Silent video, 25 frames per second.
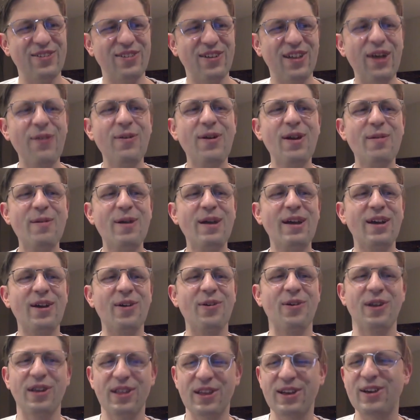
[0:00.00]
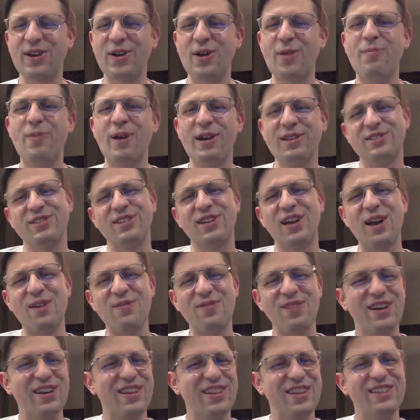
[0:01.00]
well, I want to make a really good puzzle game
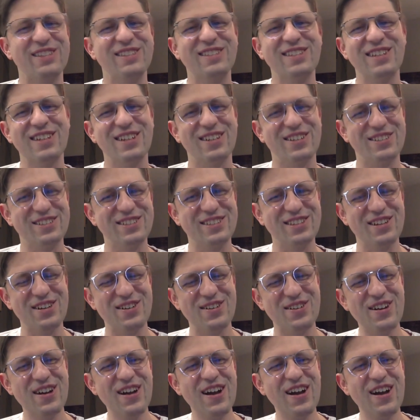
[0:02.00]
like this too. So